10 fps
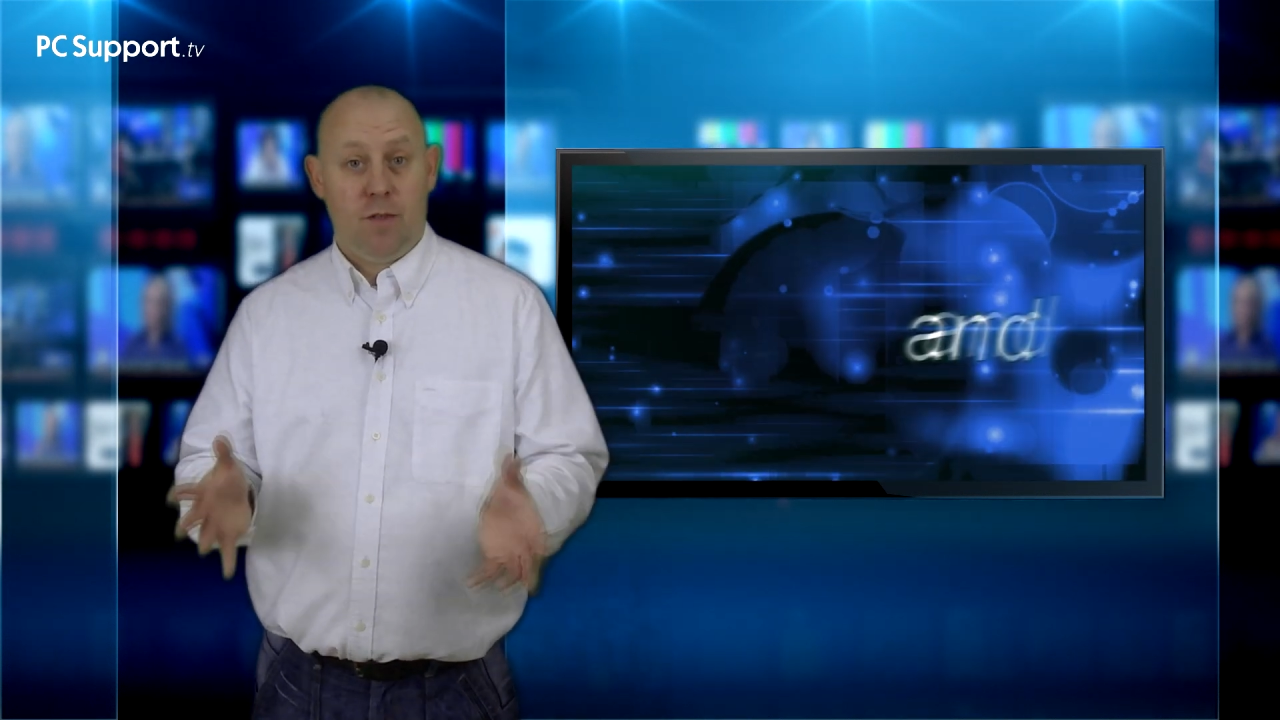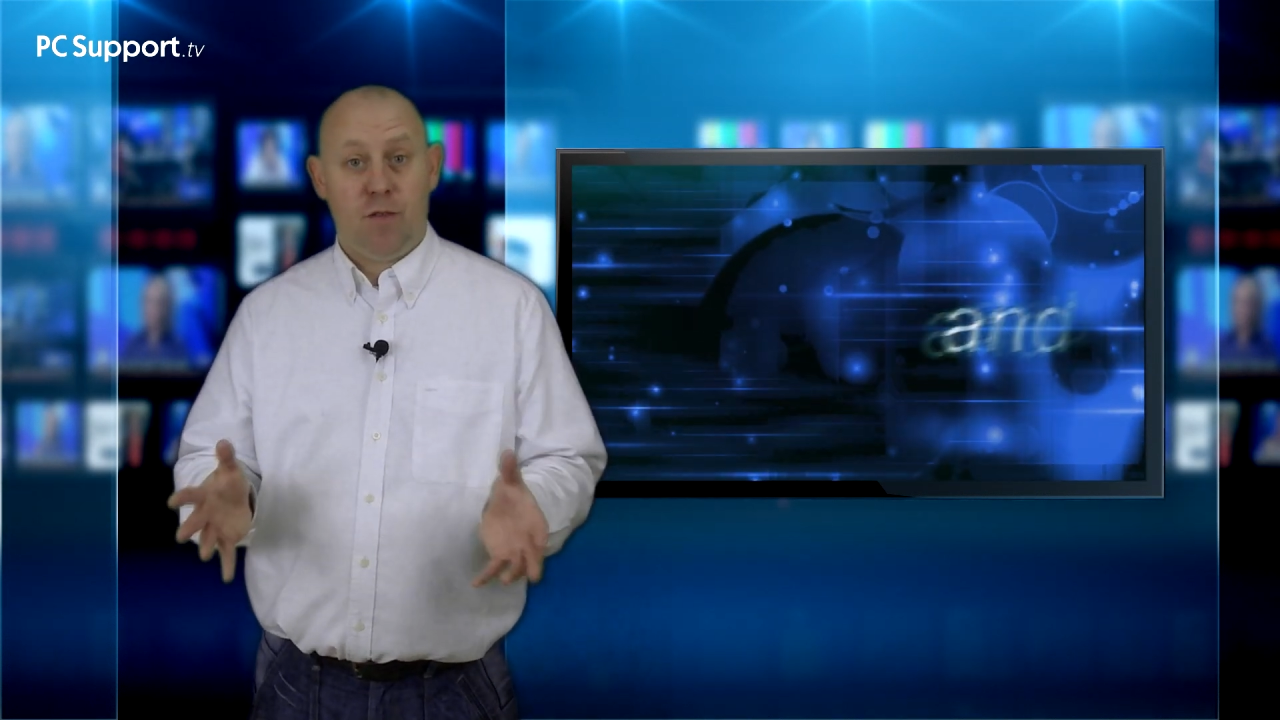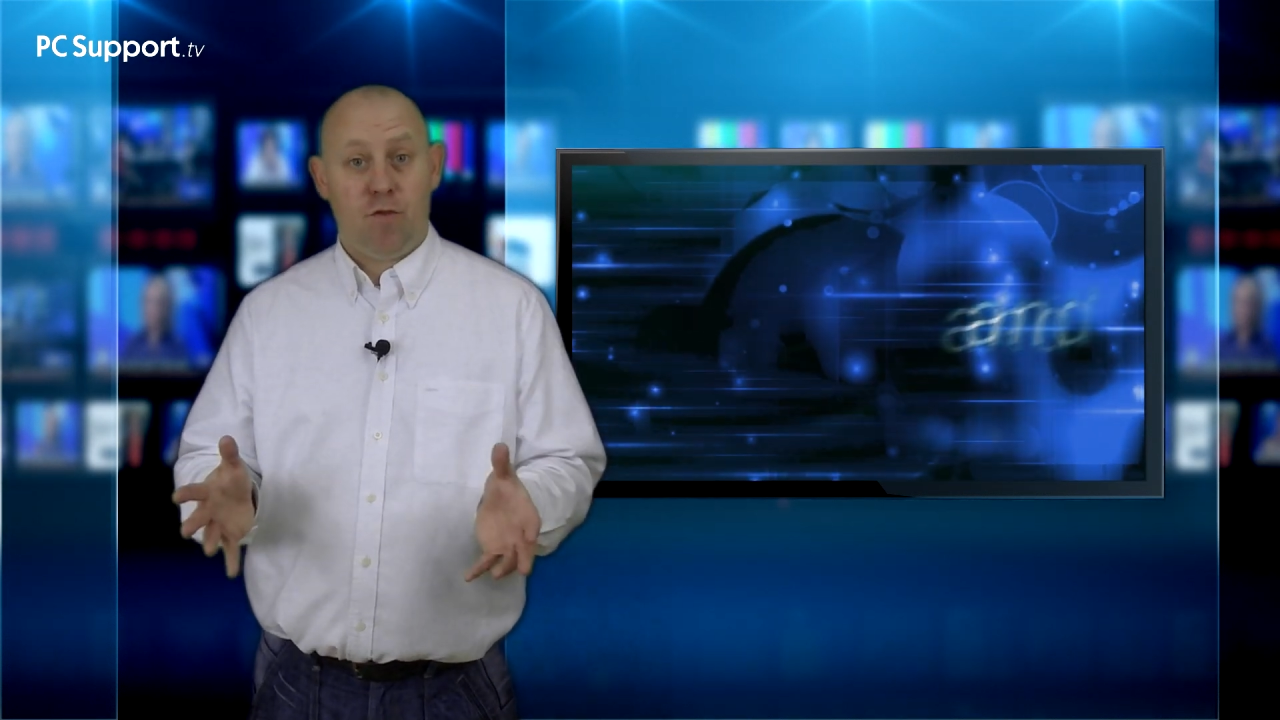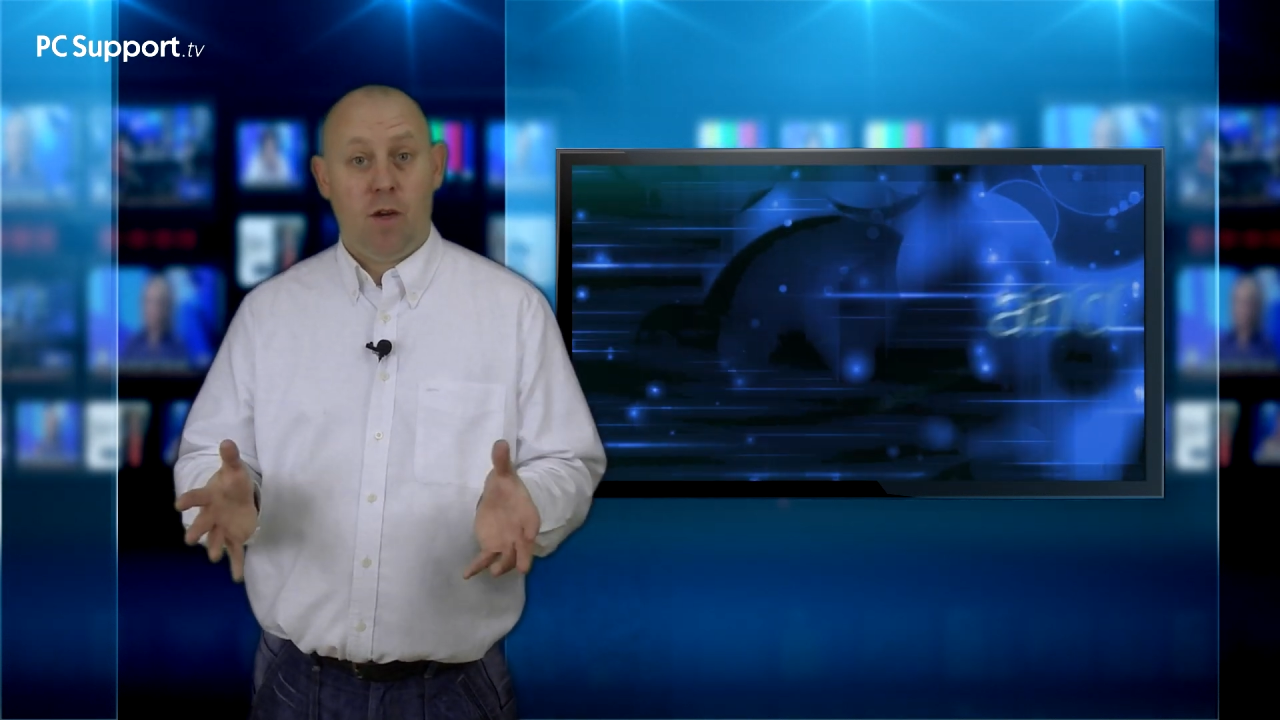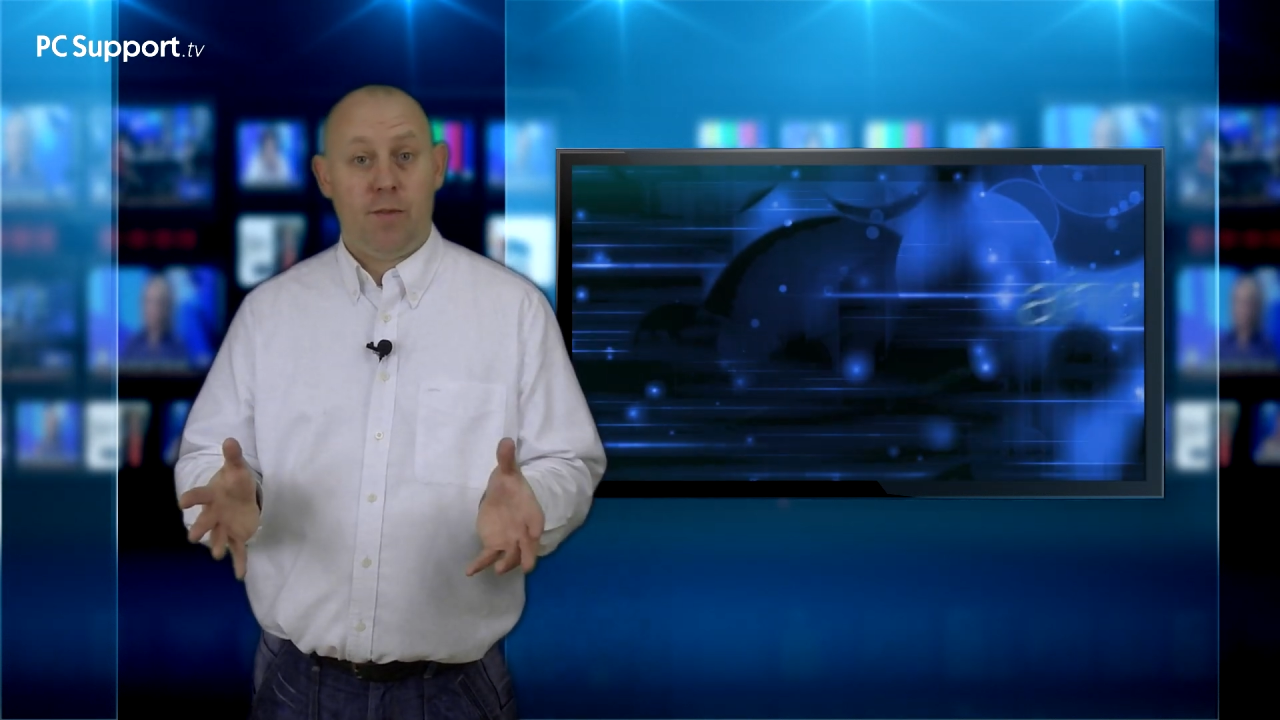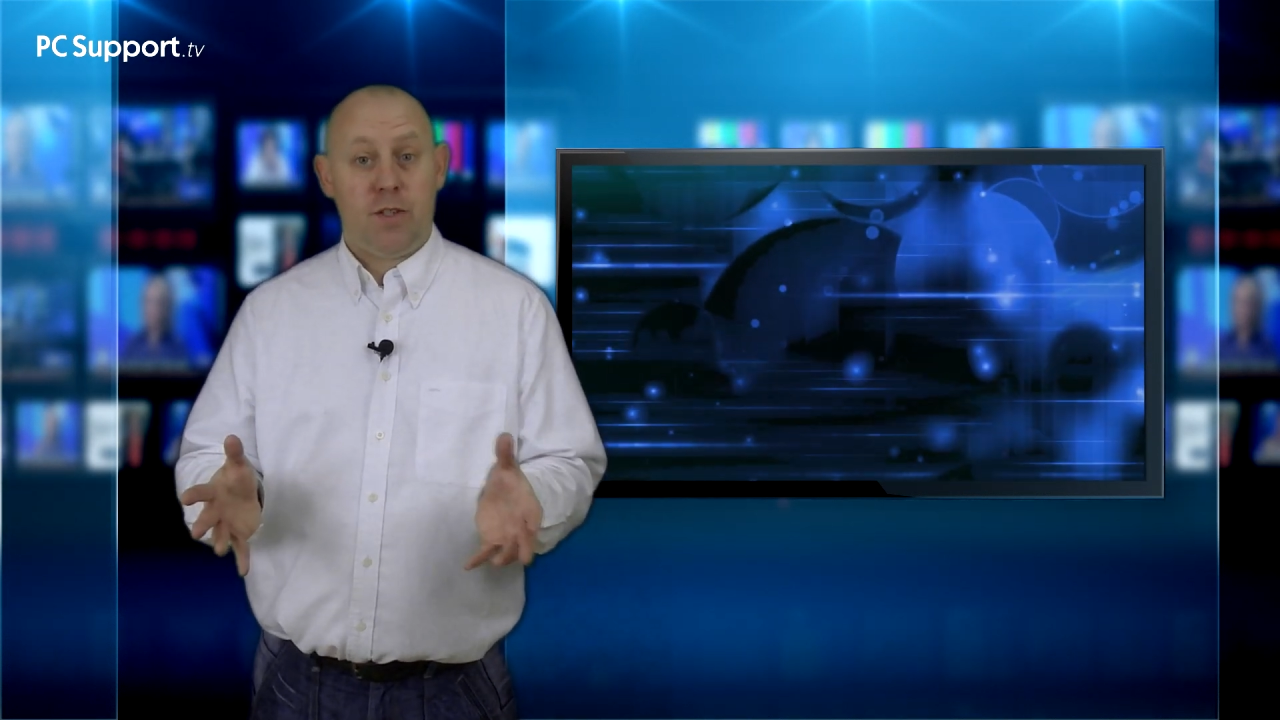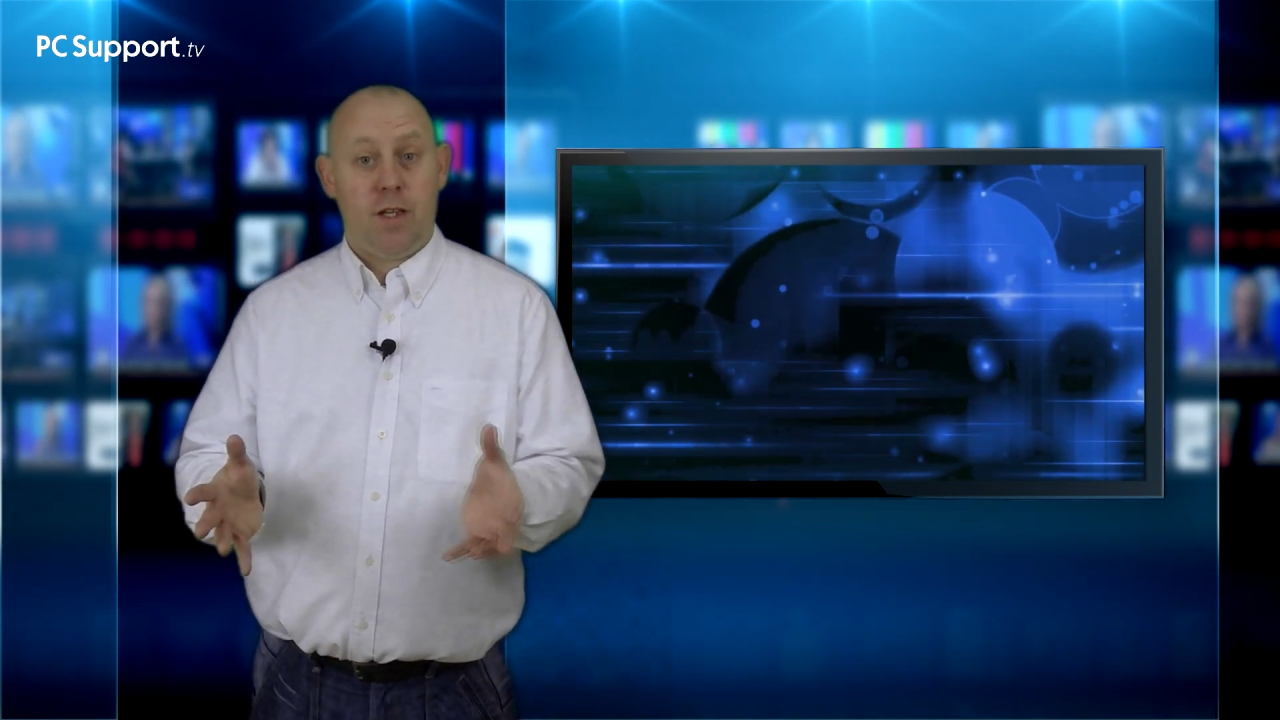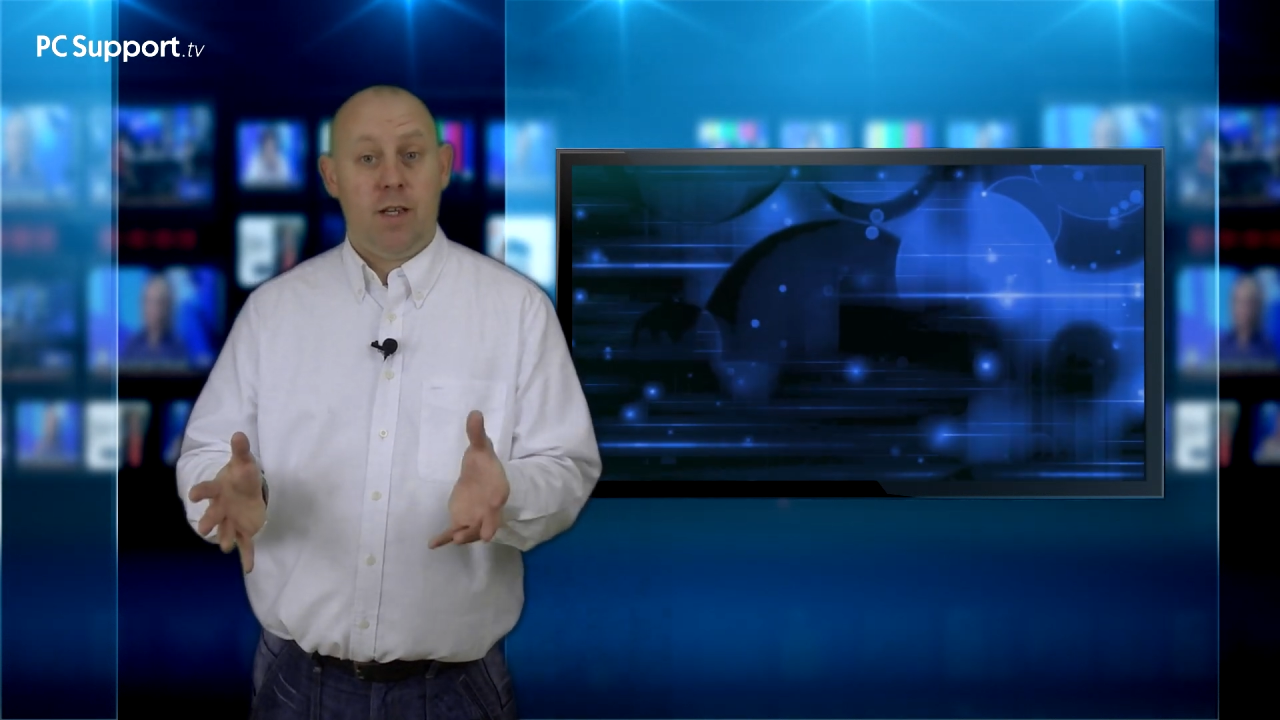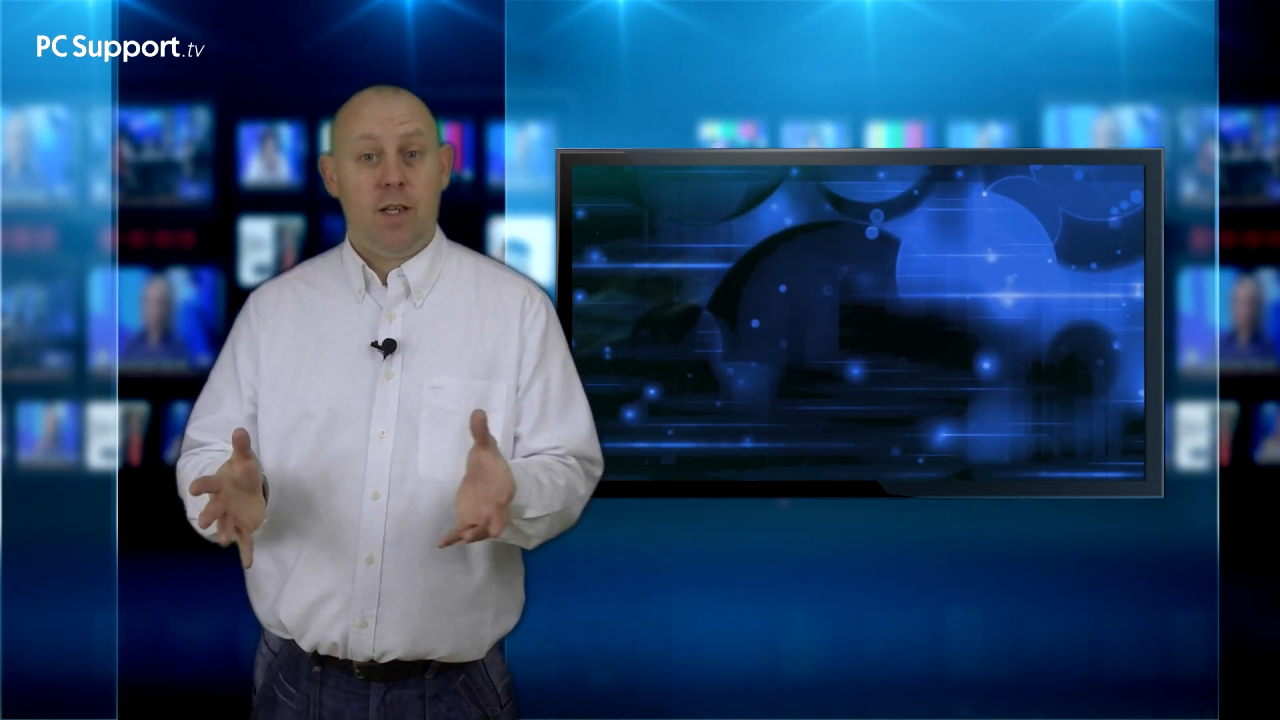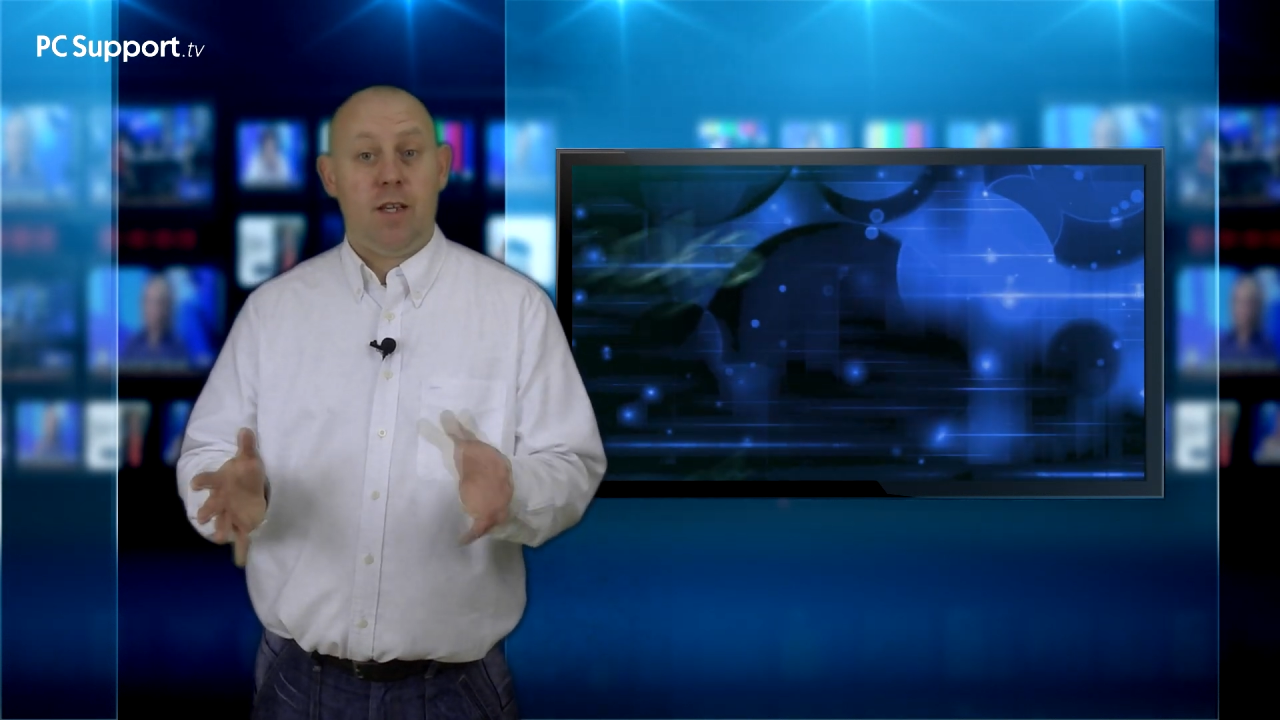a driver
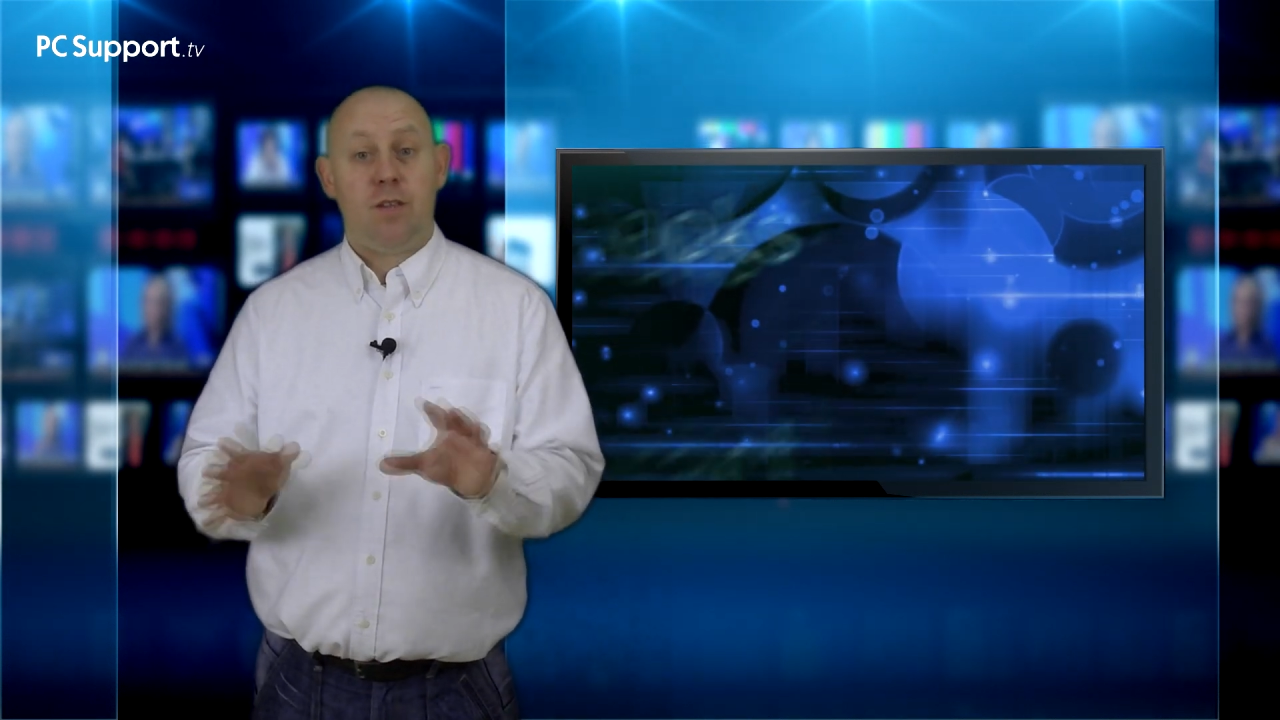C D,